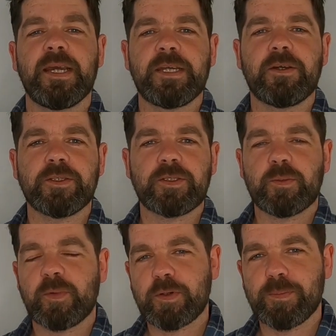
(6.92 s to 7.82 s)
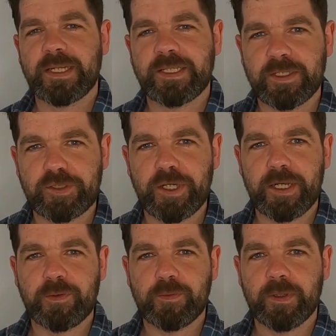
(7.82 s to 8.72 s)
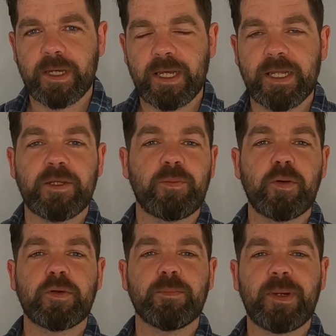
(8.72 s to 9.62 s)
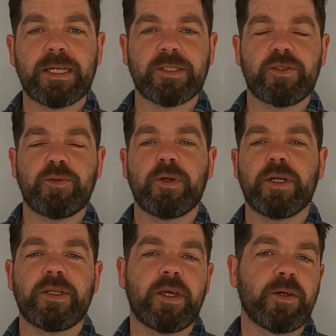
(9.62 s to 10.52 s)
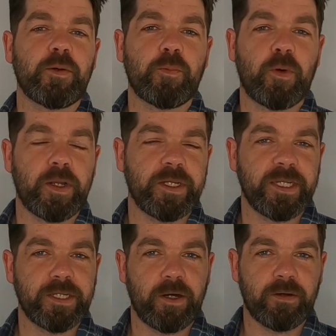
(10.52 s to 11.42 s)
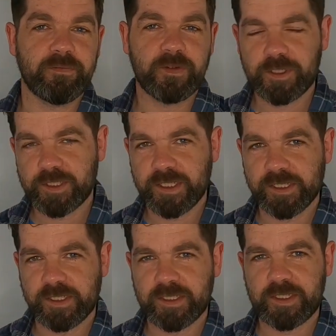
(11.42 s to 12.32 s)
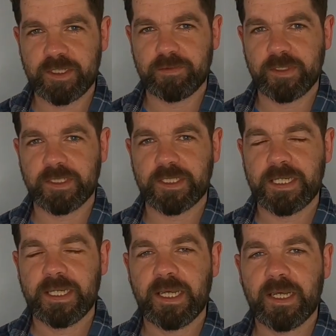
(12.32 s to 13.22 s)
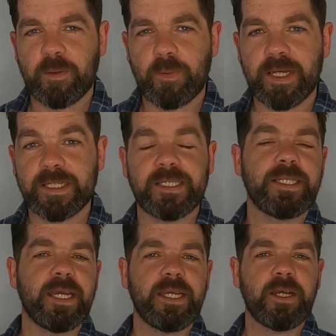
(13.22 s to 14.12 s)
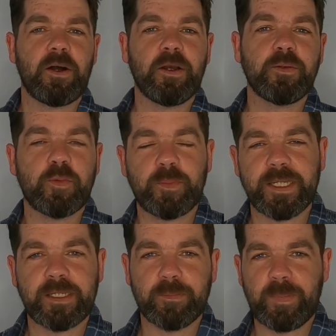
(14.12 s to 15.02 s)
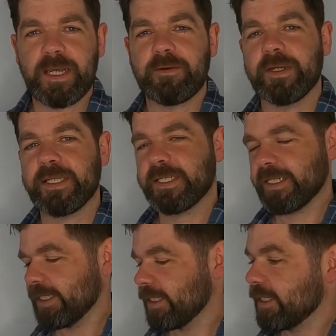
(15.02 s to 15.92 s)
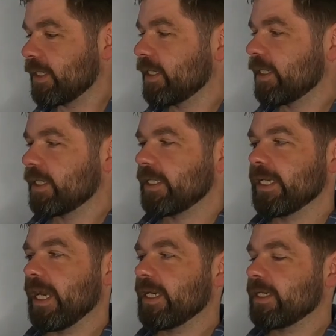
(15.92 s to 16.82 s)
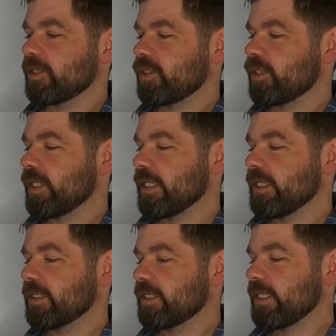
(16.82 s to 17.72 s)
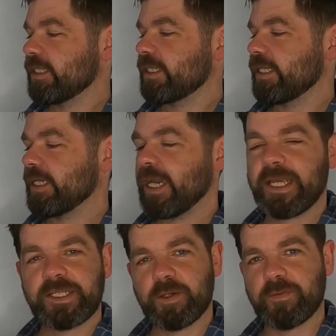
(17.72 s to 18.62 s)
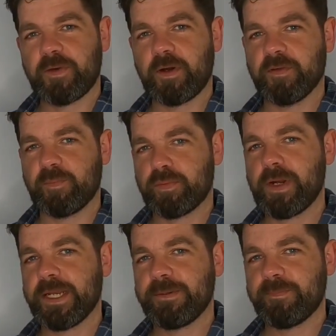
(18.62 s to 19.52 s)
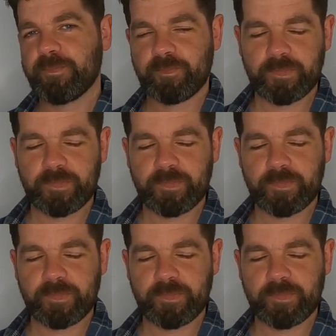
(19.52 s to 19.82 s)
Hey guys, welcome back to the channel and welcome back to another one in our Versus series, where today I will be comparing the ASG CZ 805 Bren